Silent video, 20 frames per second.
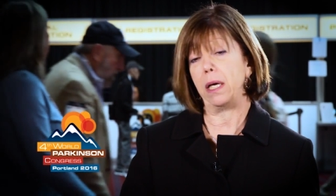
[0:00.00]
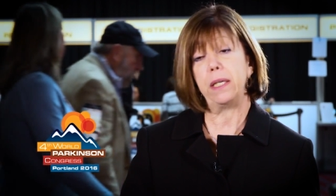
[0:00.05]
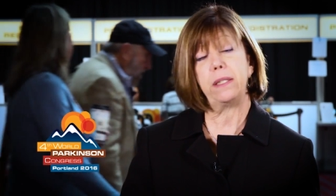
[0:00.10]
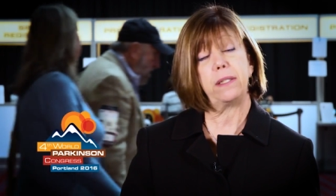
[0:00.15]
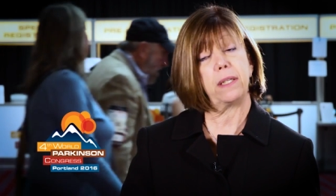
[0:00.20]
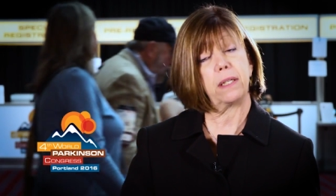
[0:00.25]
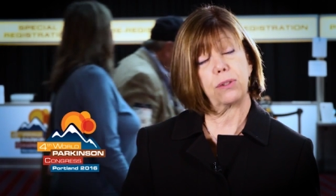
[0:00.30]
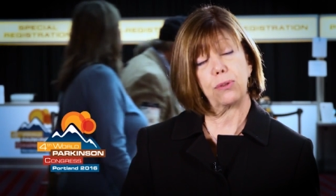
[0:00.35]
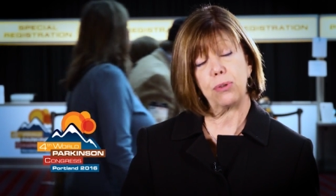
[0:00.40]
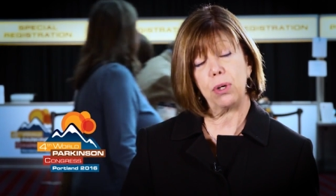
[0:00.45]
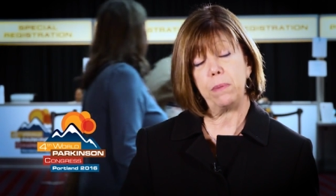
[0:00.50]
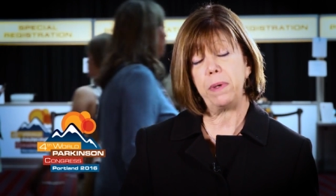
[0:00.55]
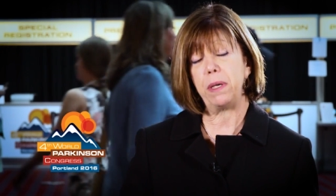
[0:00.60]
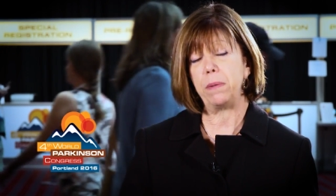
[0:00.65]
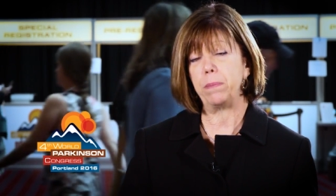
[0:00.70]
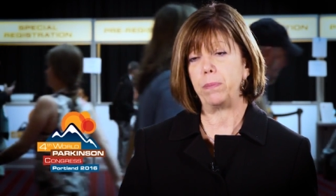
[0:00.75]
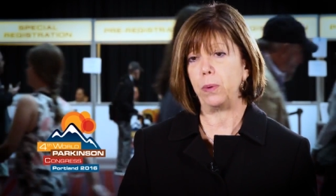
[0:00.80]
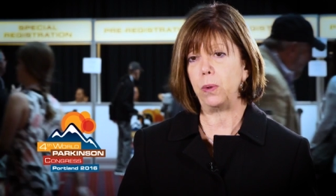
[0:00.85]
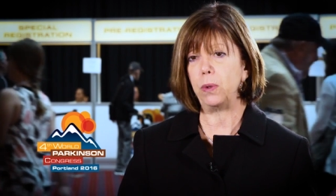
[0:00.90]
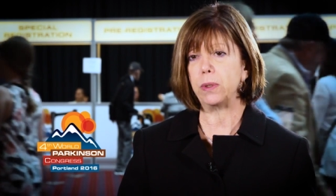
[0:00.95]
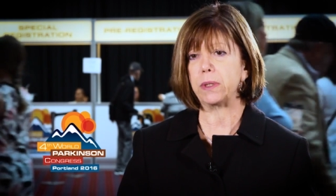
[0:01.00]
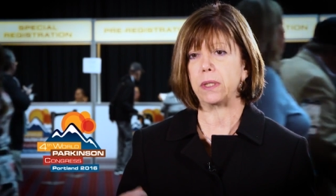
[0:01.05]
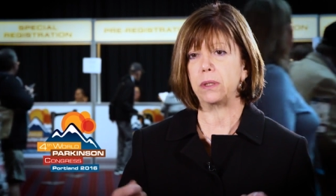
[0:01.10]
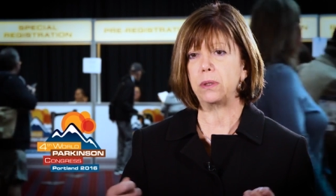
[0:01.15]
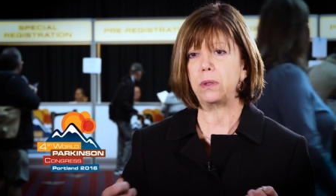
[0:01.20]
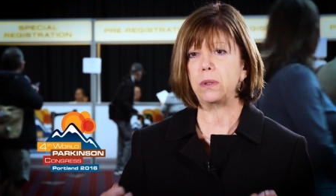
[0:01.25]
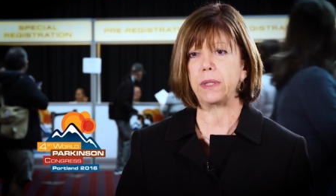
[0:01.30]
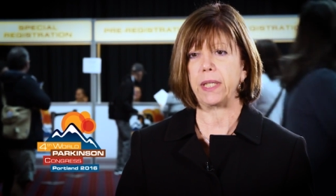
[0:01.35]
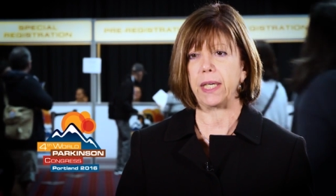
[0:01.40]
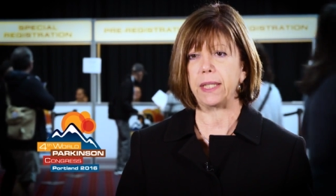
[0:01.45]
is extremely
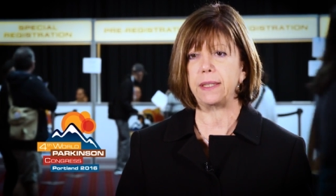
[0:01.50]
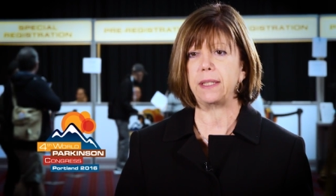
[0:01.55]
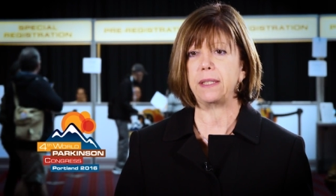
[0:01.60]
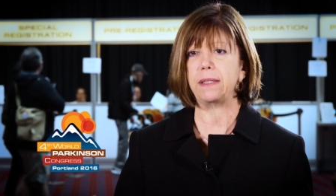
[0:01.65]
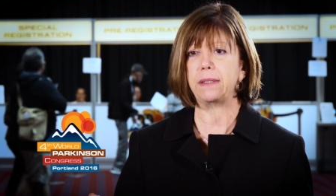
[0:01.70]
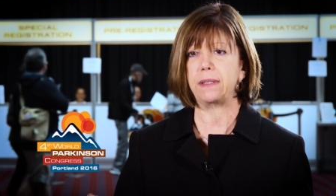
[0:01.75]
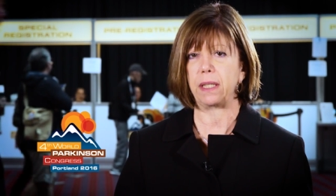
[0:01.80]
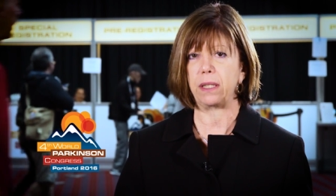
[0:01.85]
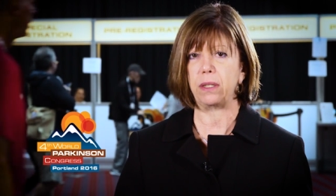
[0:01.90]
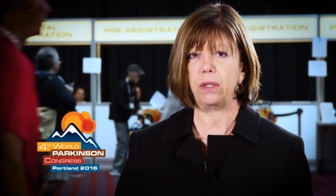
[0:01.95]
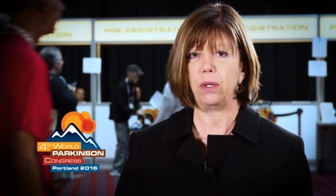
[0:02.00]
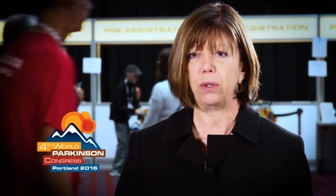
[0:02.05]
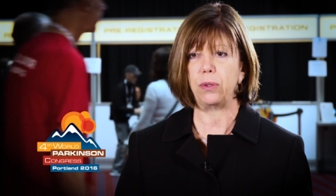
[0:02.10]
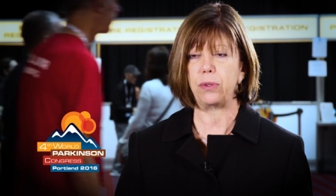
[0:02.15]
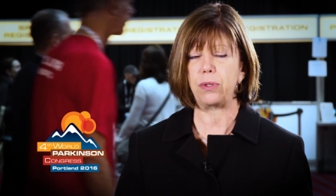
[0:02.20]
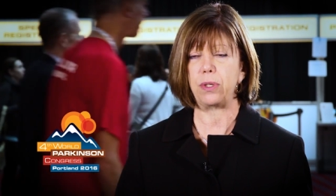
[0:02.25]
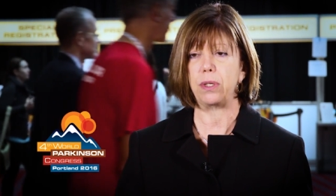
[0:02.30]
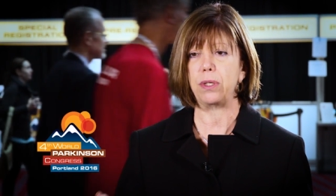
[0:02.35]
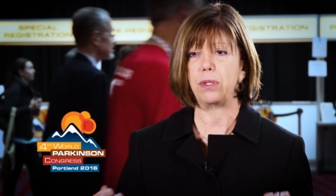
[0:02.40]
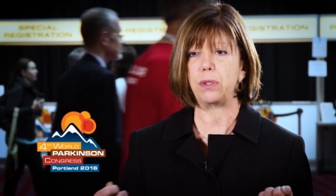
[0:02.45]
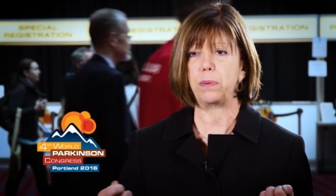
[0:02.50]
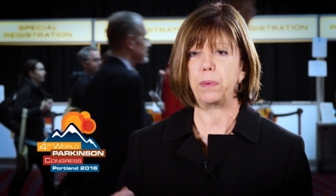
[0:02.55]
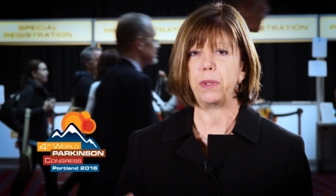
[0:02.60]
important to get this diagnosis